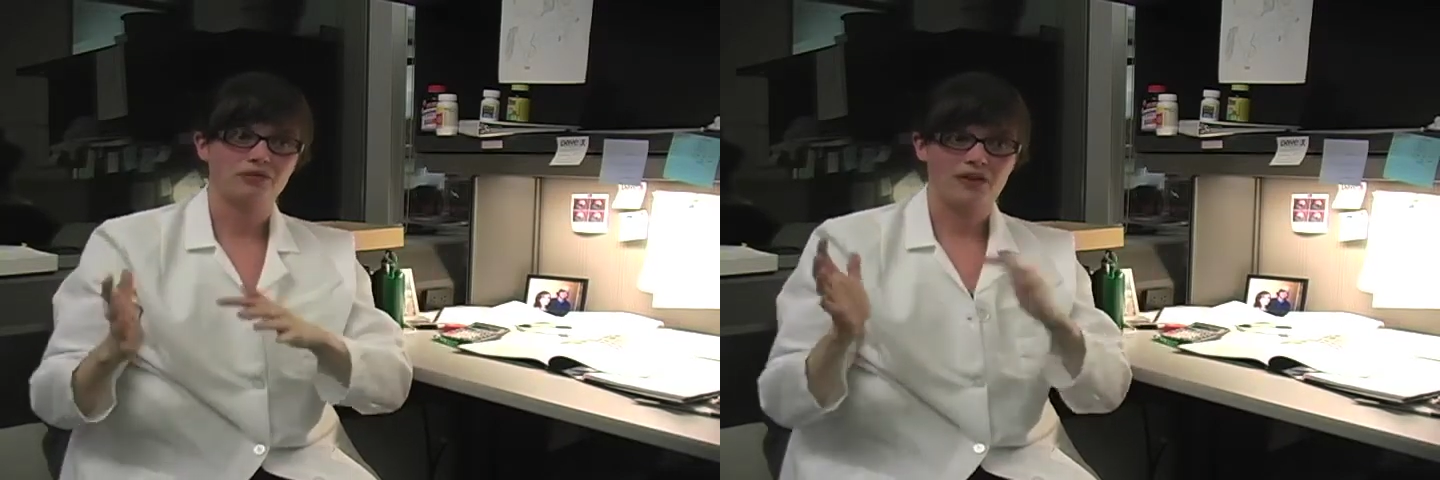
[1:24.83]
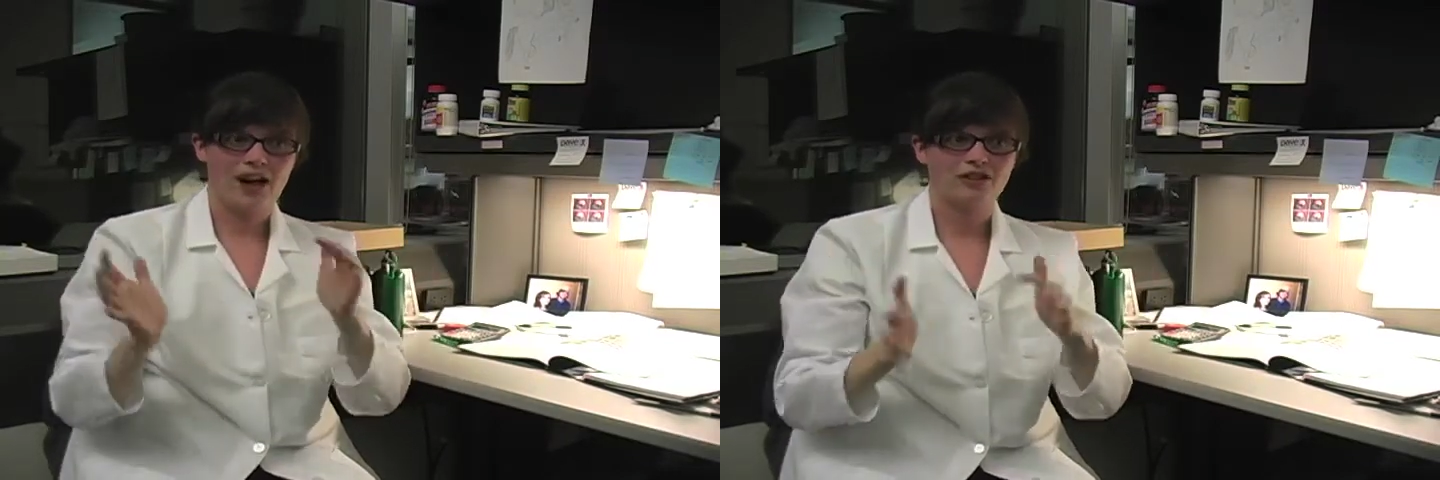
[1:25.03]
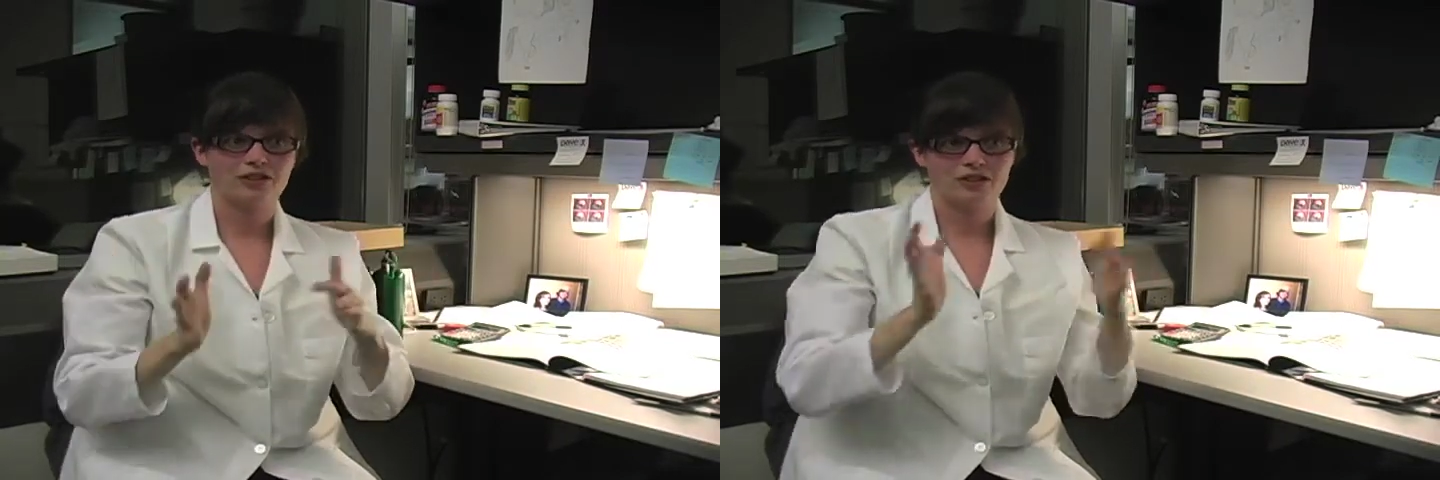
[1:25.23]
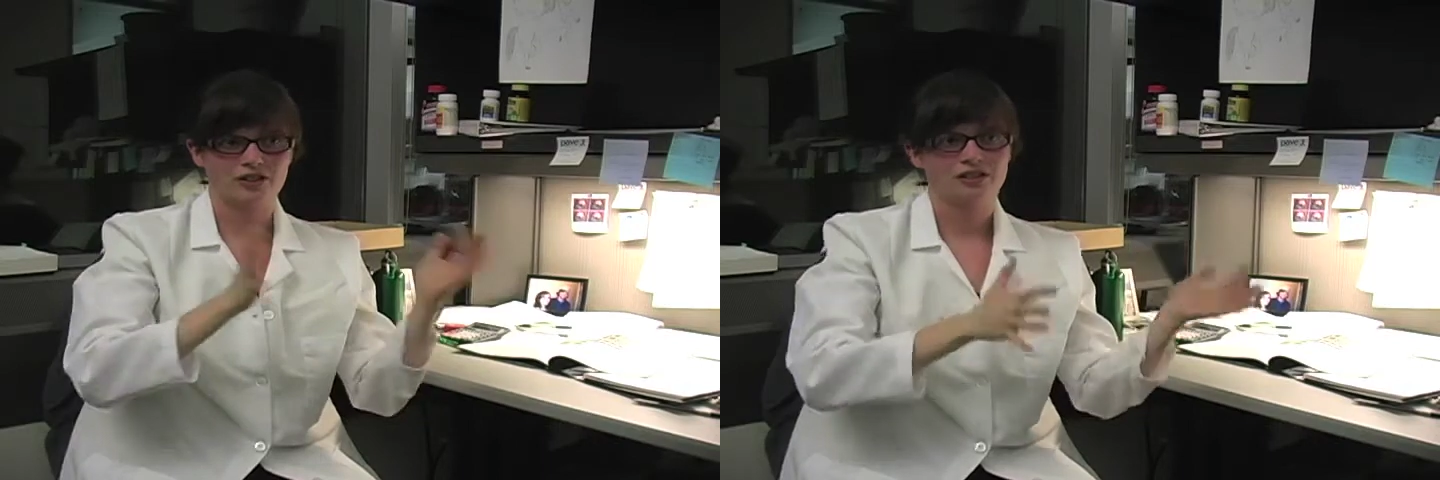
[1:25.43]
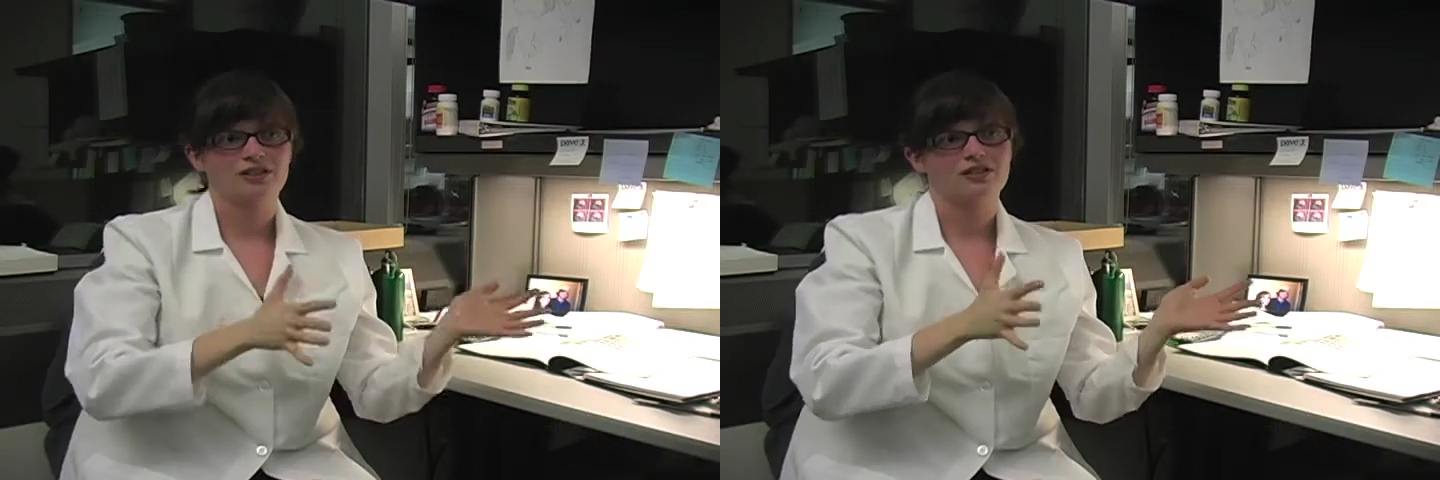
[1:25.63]

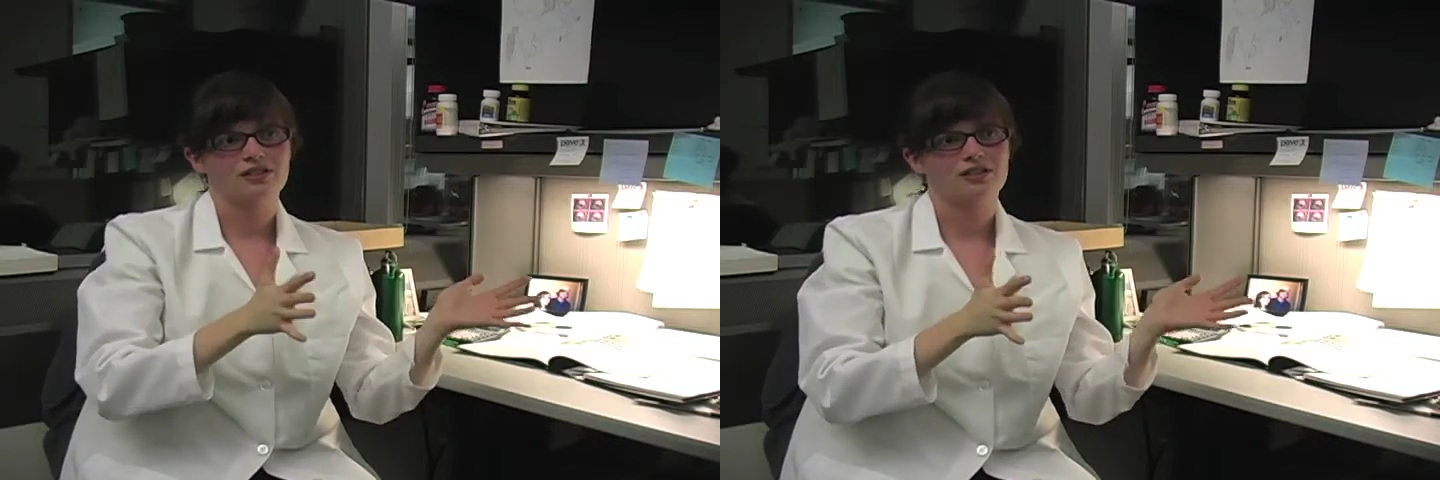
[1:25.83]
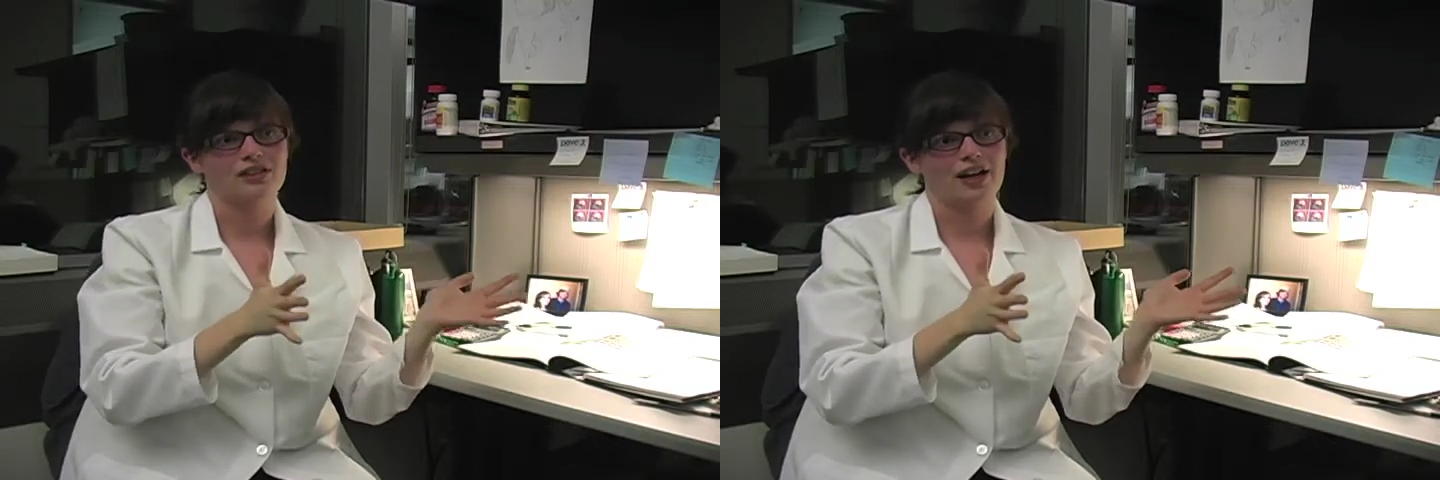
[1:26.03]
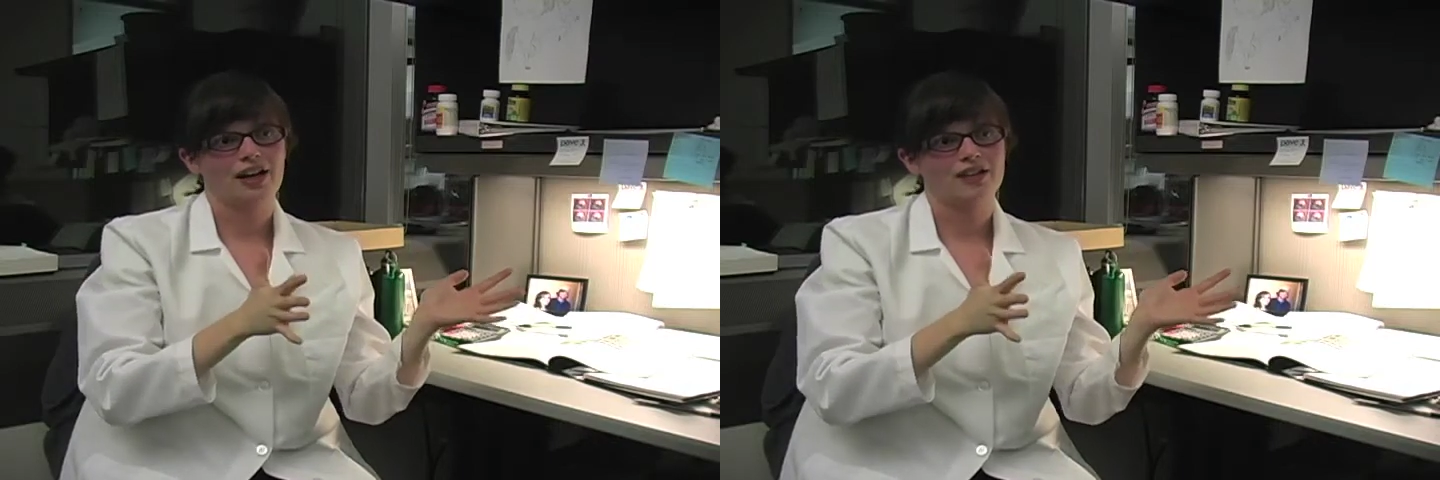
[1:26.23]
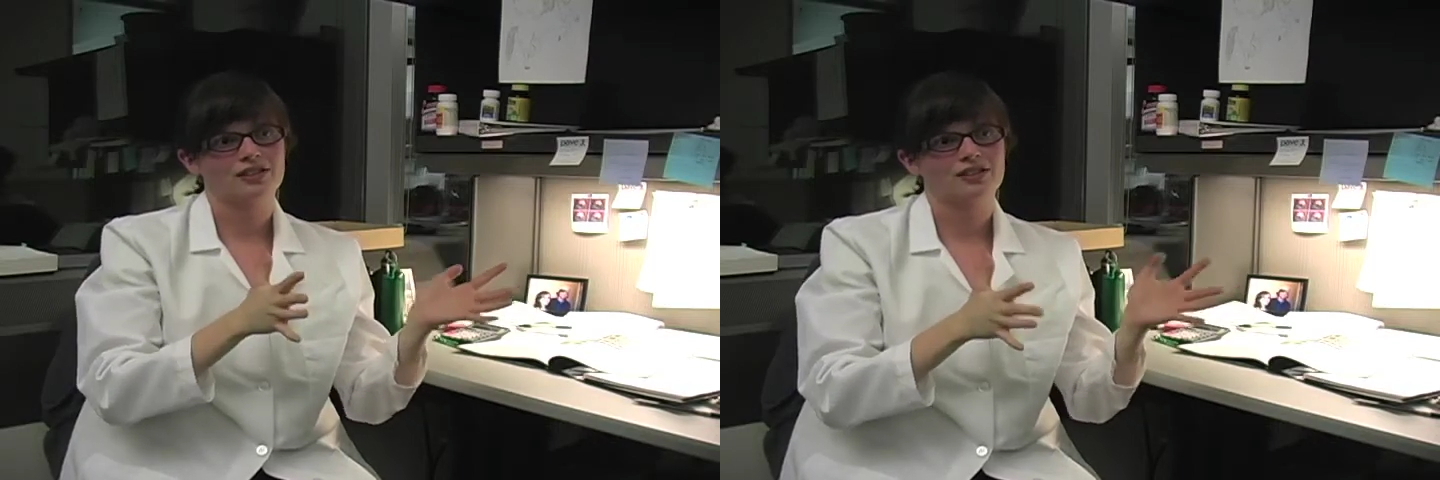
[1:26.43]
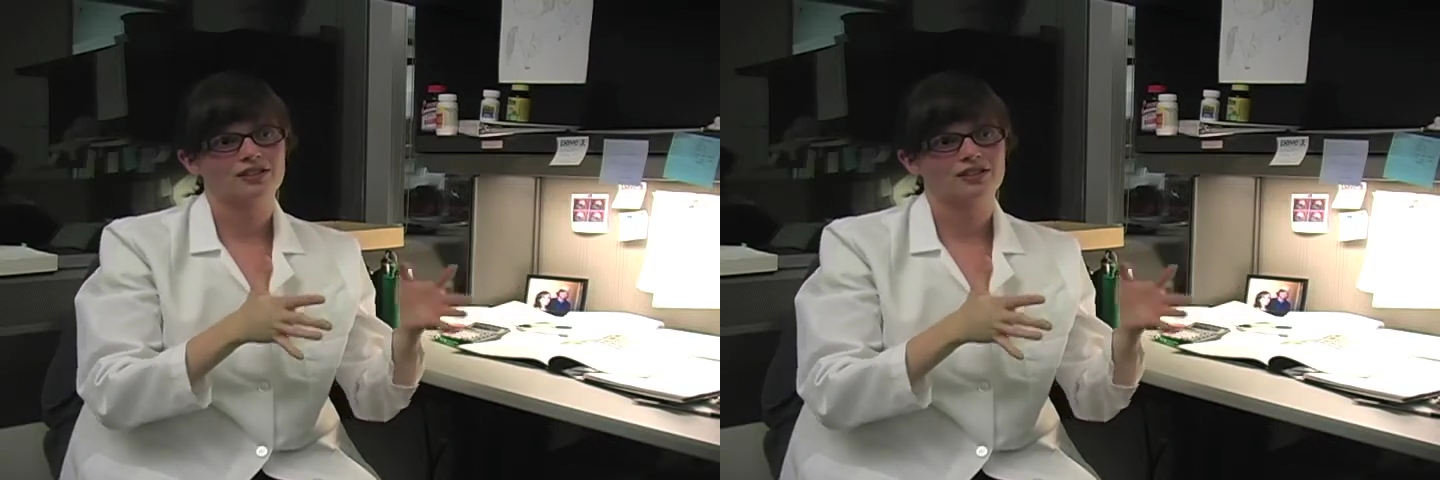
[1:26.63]
factors that